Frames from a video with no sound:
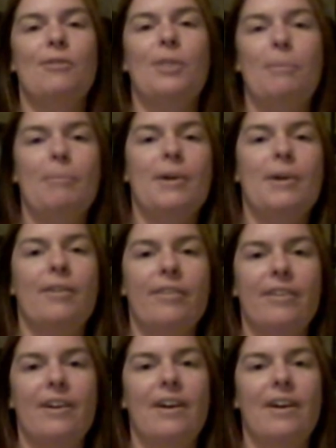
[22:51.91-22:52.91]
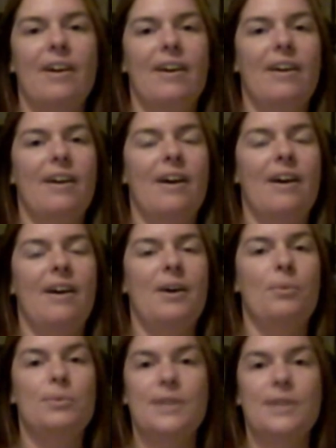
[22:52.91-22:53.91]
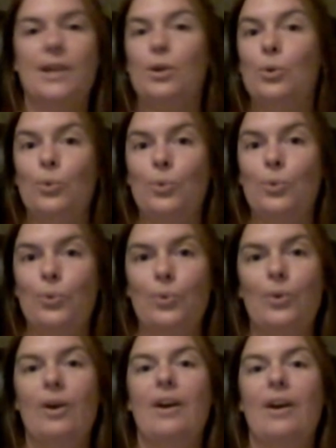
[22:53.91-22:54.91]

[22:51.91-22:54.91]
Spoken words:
in the mirror, saying who.